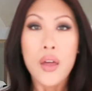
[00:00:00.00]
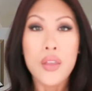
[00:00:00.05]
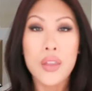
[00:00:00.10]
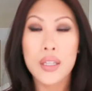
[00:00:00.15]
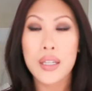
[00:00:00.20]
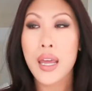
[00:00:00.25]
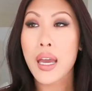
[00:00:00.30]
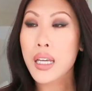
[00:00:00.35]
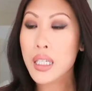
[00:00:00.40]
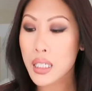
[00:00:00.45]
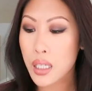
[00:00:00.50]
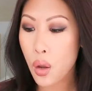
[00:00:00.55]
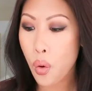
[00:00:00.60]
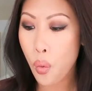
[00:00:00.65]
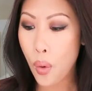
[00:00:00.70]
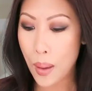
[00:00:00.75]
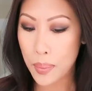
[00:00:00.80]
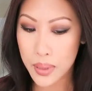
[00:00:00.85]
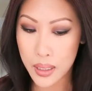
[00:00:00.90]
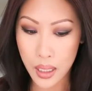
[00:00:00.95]
The next
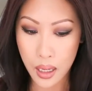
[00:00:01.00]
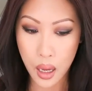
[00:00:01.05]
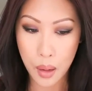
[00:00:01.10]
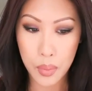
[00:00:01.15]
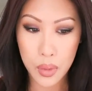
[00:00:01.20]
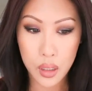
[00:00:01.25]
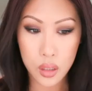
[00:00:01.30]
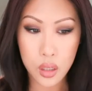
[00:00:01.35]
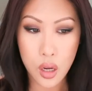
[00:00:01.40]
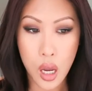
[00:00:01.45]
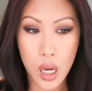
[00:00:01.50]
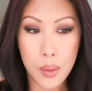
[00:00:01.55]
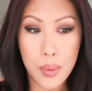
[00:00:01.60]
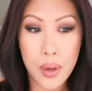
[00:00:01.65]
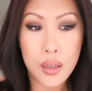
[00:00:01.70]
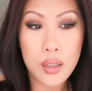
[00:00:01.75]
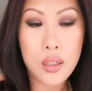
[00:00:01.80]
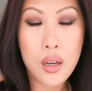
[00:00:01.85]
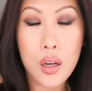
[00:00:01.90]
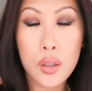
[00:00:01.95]
website I'm gonna talk
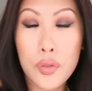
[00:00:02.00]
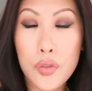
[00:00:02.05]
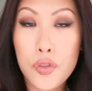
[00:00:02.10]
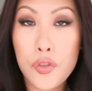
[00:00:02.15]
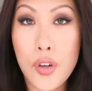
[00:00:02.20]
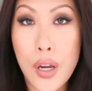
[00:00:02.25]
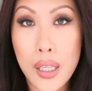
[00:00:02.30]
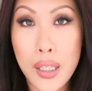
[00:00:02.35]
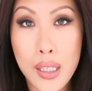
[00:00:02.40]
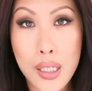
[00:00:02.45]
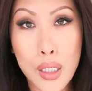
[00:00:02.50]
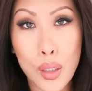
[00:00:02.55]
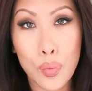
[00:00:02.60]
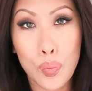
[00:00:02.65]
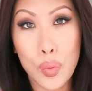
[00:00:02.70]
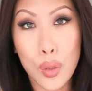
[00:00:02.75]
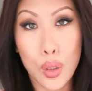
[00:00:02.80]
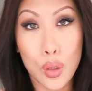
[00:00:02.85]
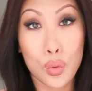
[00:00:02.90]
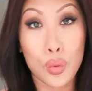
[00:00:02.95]
about is called Frends
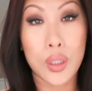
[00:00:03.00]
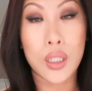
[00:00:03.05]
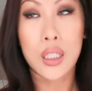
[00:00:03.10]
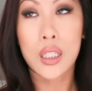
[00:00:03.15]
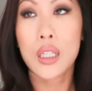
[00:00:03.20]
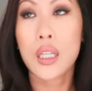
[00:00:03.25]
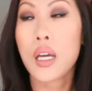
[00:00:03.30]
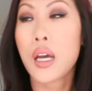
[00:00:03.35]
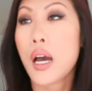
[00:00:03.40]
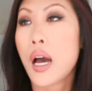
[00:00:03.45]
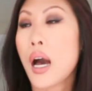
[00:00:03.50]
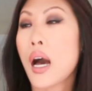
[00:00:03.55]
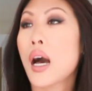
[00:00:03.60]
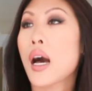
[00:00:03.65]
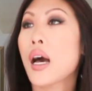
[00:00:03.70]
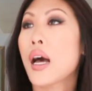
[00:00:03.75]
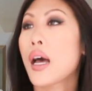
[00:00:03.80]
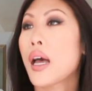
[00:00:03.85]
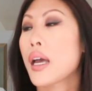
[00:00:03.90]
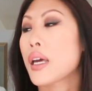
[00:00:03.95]
Beauty.
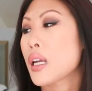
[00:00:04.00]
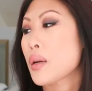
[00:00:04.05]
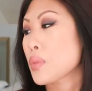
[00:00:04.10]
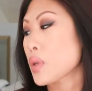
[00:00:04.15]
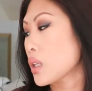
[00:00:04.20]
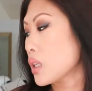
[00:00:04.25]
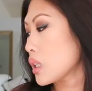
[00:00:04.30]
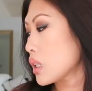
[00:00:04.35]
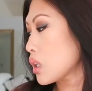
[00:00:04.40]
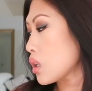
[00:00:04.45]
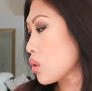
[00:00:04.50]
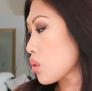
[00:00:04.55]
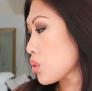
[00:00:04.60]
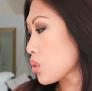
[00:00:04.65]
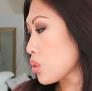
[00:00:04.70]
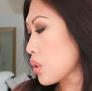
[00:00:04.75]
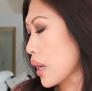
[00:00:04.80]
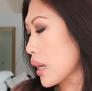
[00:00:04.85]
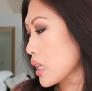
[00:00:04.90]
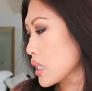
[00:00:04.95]
Uh, and I'm gonna go
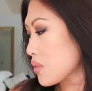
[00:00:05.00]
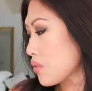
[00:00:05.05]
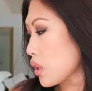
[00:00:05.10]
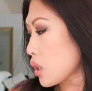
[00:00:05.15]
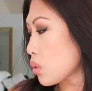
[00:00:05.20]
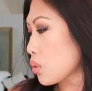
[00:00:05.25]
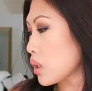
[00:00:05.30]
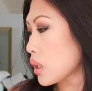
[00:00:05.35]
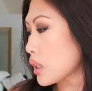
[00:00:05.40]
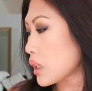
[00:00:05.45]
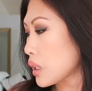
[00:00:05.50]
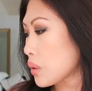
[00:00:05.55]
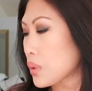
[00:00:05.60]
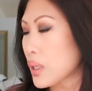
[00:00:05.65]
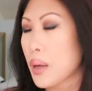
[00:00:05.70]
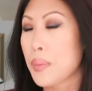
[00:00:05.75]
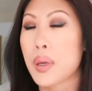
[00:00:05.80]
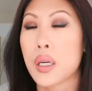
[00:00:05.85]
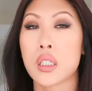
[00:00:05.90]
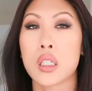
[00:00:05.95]
through, I guess very quickly,
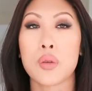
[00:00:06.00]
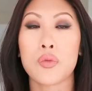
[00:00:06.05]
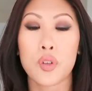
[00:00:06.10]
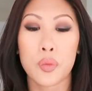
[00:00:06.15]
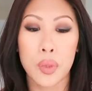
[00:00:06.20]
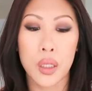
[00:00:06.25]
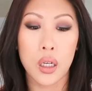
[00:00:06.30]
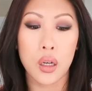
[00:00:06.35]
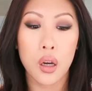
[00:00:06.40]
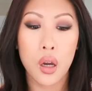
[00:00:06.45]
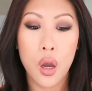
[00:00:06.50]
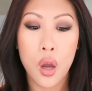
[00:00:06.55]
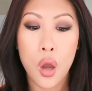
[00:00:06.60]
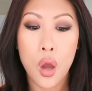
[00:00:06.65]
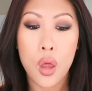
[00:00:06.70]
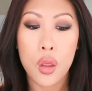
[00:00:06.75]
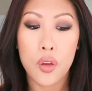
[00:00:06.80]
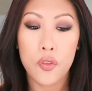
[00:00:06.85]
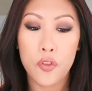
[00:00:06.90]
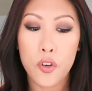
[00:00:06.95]
what I picked up from here.
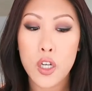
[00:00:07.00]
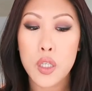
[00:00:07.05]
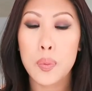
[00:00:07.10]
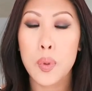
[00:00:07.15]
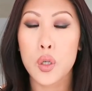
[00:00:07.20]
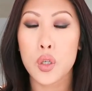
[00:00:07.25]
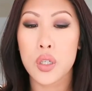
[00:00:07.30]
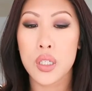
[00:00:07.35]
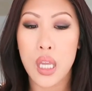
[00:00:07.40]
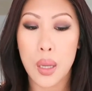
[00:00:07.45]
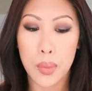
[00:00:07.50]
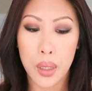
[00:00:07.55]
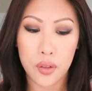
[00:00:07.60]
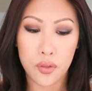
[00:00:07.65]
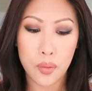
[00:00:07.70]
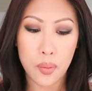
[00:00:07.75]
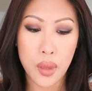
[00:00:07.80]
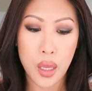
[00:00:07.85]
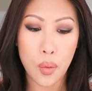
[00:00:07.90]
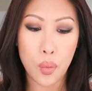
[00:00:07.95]
The first purchase I
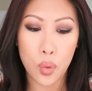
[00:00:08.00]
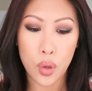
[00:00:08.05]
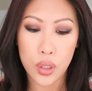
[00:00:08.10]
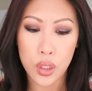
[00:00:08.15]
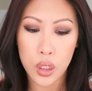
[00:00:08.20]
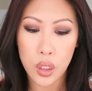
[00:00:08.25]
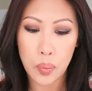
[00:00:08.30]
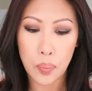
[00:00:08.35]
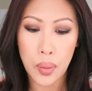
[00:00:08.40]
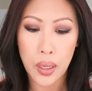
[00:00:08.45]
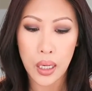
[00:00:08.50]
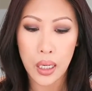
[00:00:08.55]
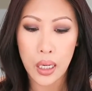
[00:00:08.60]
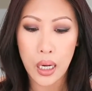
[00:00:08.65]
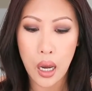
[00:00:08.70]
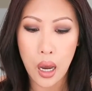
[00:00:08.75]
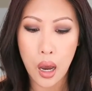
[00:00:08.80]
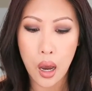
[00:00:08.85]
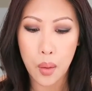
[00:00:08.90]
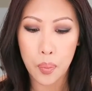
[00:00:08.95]
made from them was to
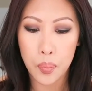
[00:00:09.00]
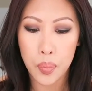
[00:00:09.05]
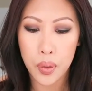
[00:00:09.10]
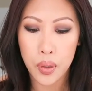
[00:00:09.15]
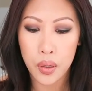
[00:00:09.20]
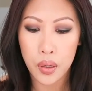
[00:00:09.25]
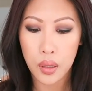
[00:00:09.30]
pick up